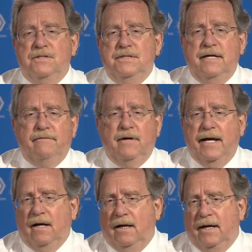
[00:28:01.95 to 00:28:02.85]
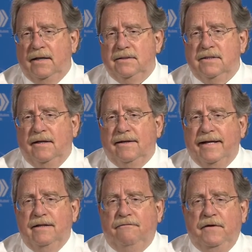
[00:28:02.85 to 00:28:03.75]
never analyzed
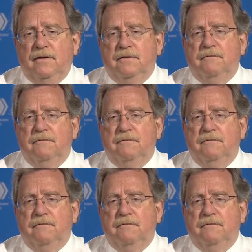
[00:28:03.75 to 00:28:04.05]
in the field of